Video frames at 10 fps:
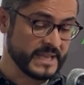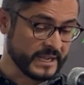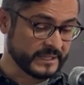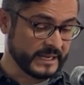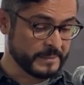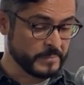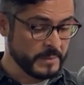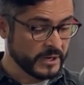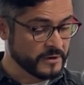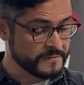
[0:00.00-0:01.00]
Secondly,
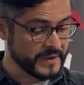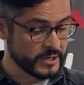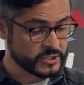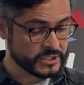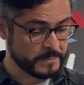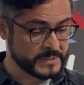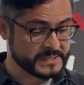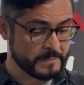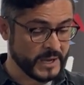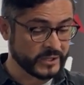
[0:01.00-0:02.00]
biblical
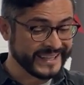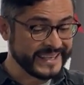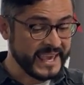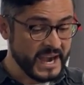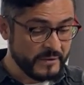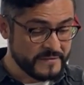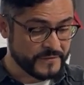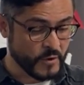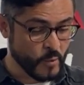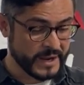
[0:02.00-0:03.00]
fellowship is about
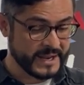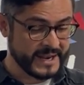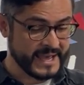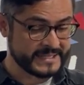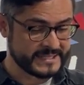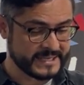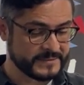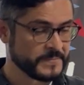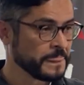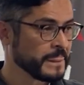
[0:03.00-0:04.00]
caring for one
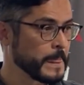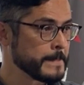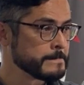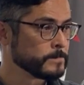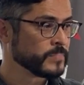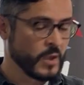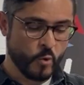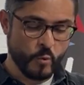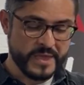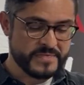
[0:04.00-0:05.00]
another
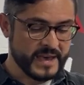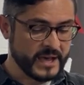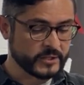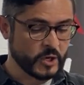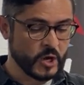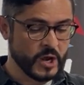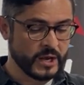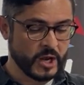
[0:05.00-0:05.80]
without,